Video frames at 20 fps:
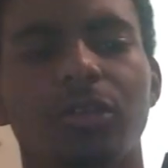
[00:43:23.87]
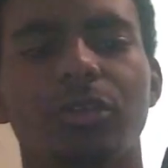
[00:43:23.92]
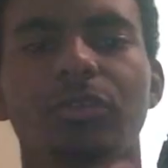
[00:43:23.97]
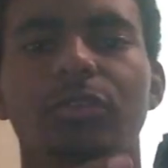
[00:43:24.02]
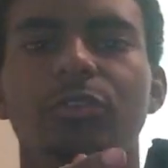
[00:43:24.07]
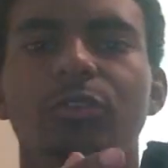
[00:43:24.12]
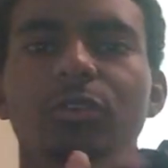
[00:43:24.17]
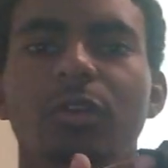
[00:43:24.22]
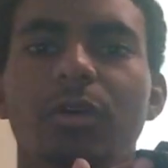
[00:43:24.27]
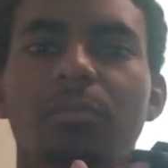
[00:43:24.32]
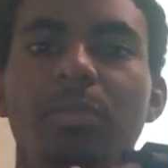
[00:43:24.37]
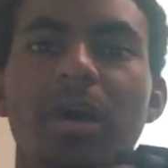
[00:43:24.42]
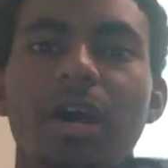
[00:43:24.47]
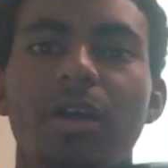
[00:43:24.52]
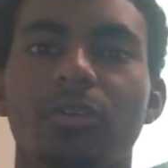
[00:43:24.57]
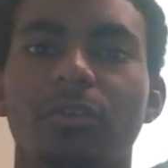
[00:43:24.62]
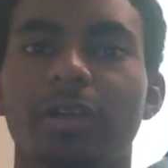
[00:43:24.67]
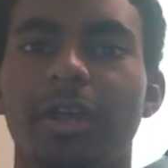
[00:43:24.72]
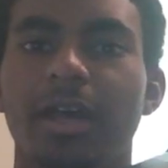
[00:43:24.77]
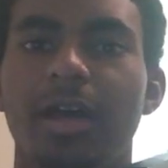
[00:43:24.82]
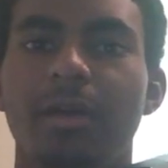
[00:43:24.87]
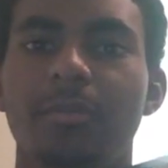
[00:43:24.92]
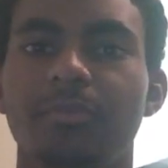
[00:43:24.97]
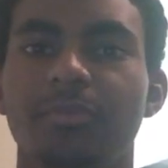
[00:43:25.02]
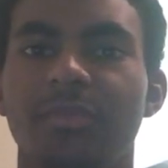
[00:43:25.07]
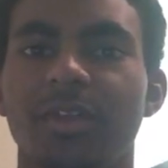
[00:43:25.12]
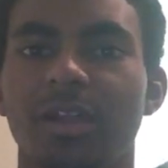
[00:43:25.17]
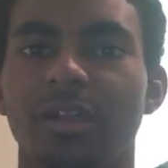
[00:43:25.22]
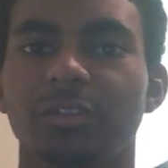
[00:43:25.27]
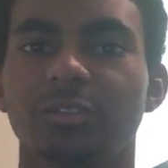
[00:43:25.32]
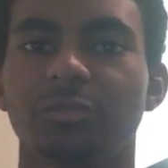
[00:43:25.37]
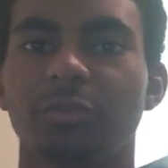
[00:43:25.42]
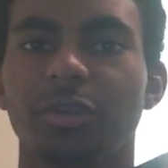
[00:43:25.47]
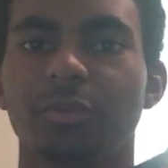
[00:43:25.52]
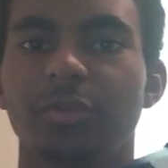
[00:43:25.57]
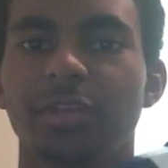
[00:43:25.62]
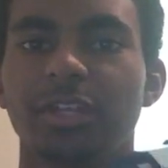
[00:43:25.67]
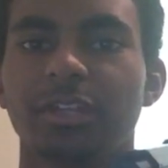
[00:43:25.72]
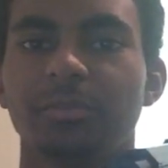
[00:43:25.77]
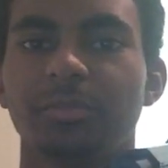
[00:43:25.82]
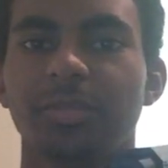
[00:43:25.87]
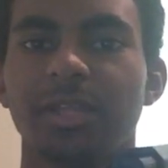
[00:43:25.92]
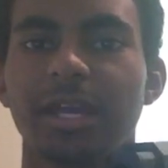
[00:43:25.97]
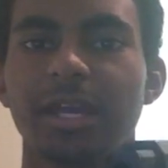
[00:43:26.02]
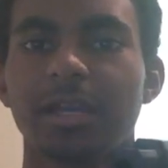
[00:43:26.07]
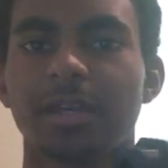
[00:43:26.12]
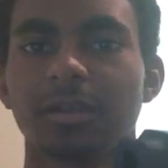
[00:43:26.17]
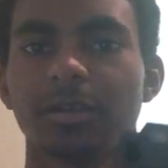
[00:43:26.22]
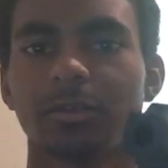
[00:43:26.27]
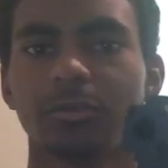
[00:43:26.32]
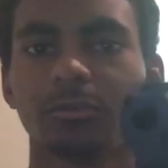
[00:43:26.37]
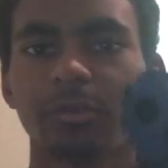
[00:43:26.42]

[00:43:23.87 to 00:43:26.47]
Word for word: glue a bottle cap that I spray painted black